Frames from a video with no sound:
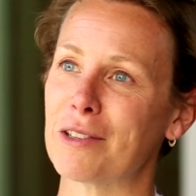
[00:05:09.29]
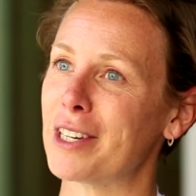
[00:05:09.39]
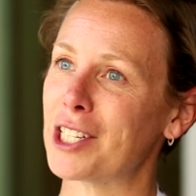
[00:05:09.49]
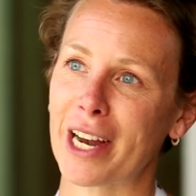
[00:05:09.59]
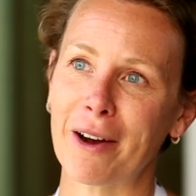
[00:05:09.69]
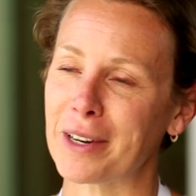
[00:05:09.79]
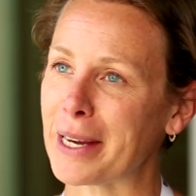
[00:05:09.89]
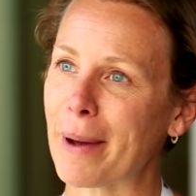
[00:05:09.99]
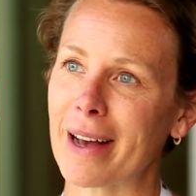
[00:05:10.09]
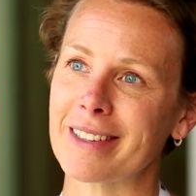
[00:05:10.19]
to reach out
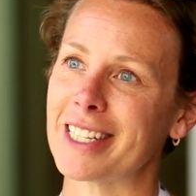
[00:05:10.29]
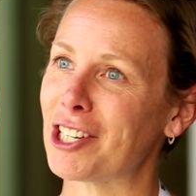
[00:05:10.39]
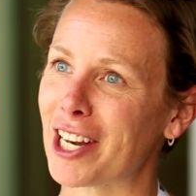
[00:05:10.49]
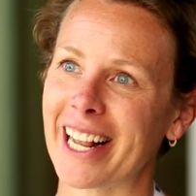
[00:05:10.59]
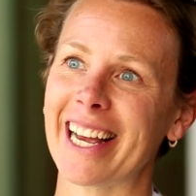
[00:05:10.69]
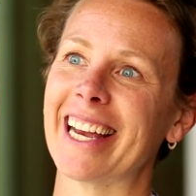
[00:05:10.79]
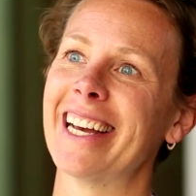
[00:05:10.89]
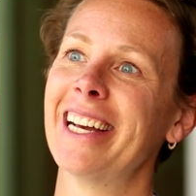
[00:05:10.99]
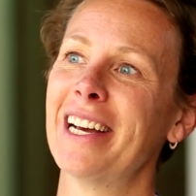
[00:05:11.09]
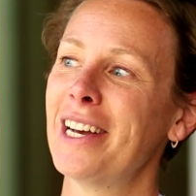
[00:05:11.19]
on email digitally,